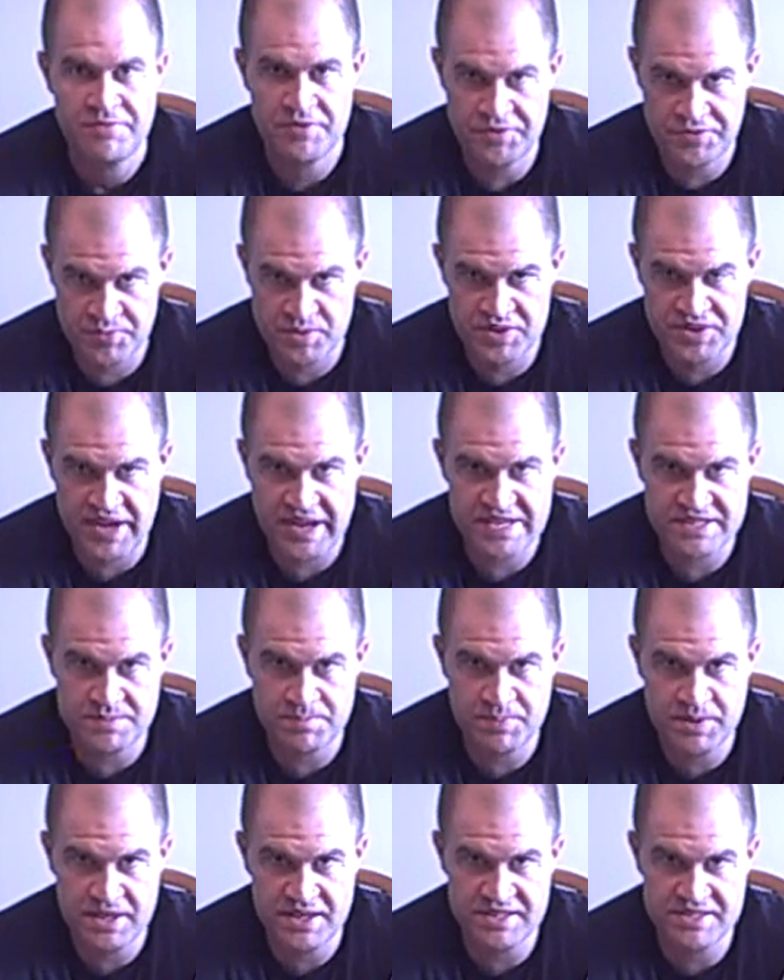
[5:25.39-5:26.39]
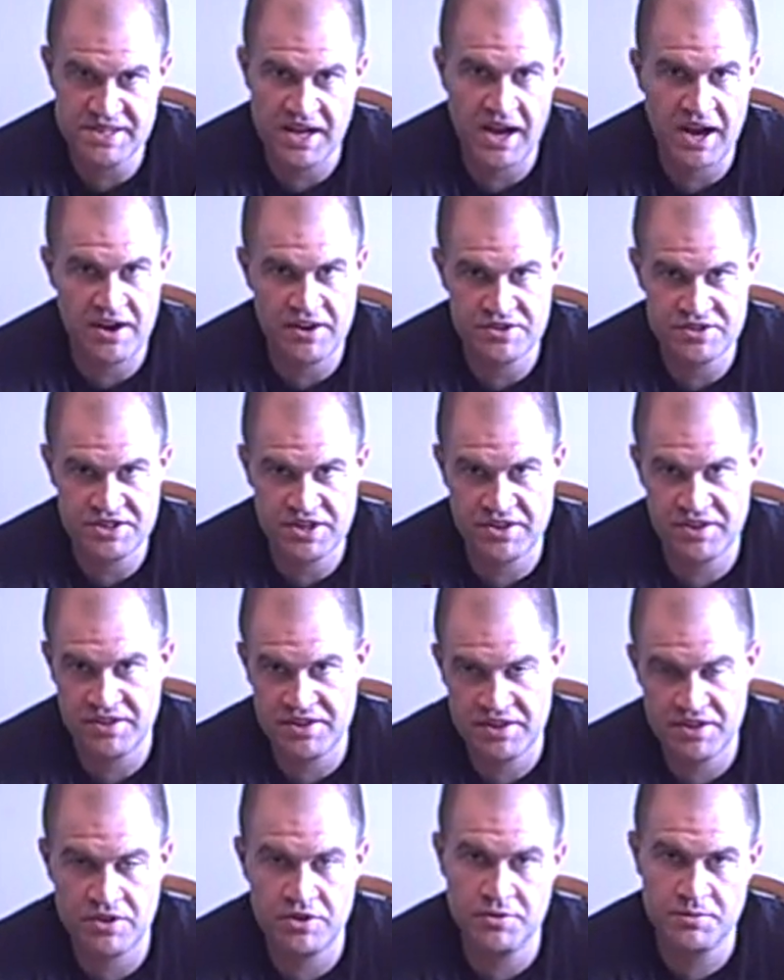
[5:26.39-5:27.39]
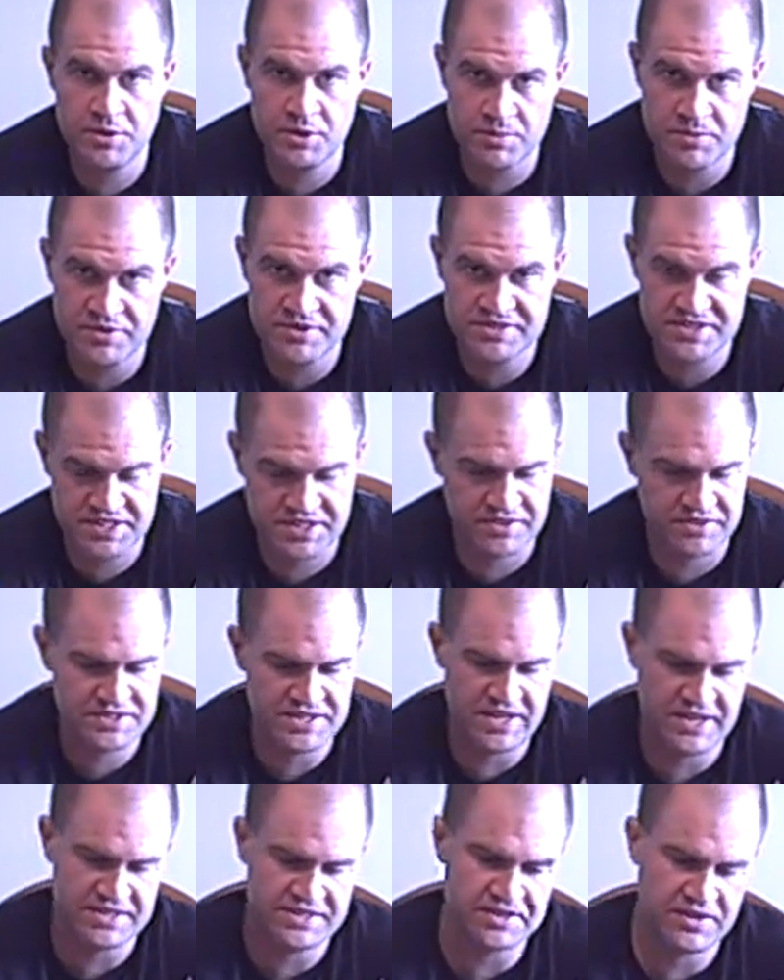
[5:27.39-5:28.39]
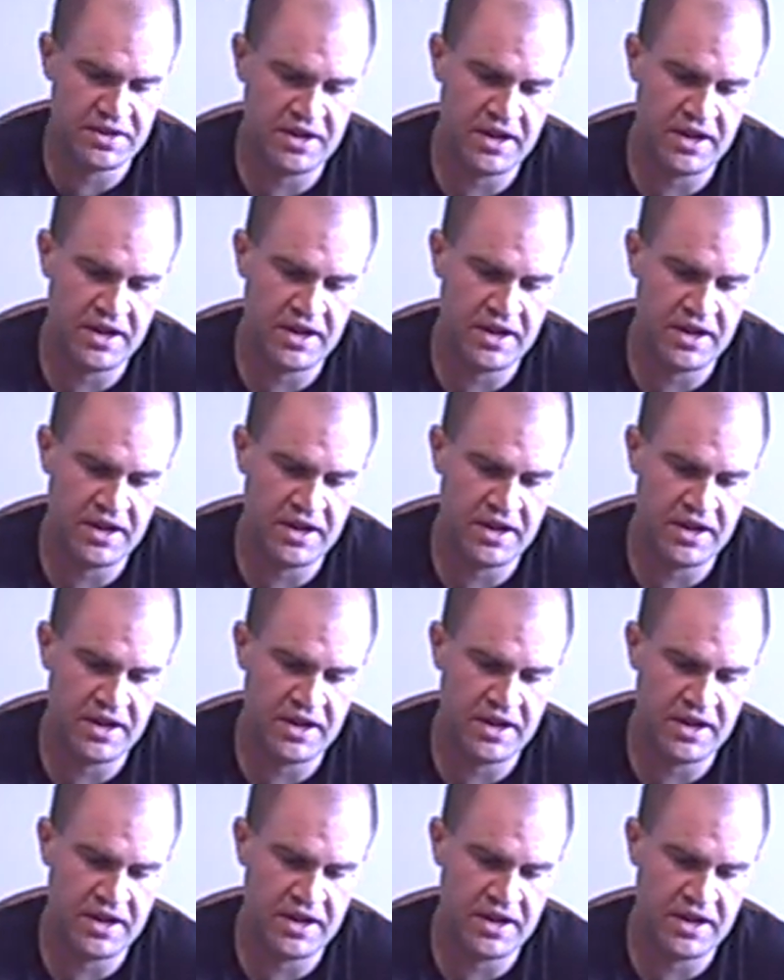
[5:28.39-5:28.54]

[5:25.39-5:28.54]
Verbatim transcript: The 3,000 PSI are generally the aluminum or the steel tanks.